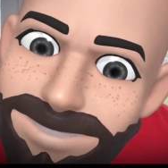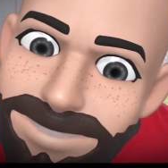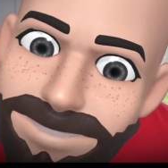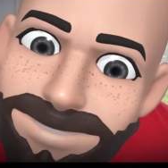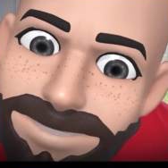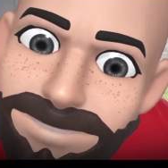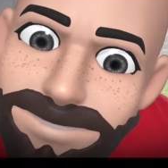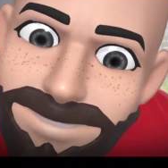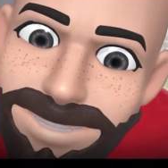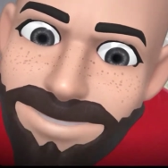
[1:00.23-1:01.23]
that's the
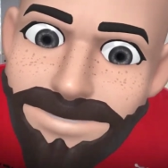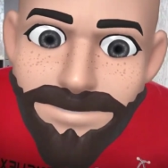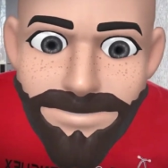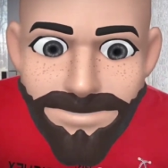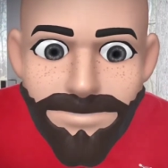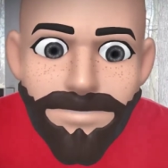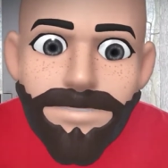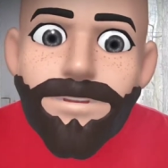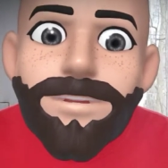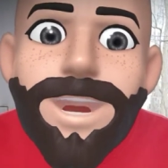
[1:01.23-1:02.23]
relaxed hair.
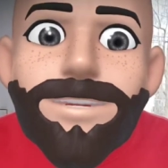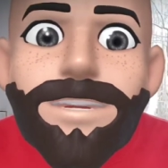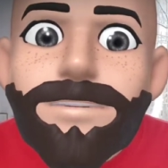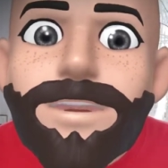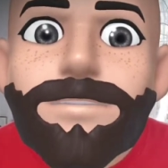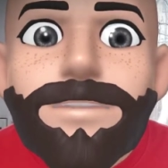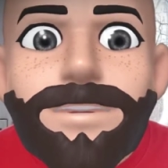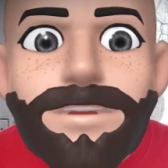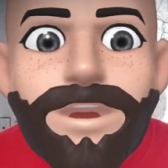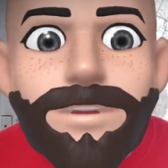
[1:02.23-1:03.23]
The relaxed hair will
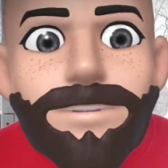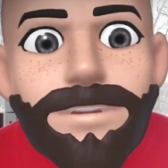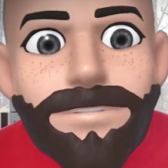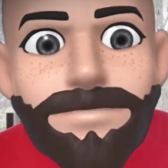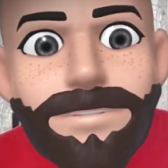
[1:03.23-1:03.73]
break off and you'll be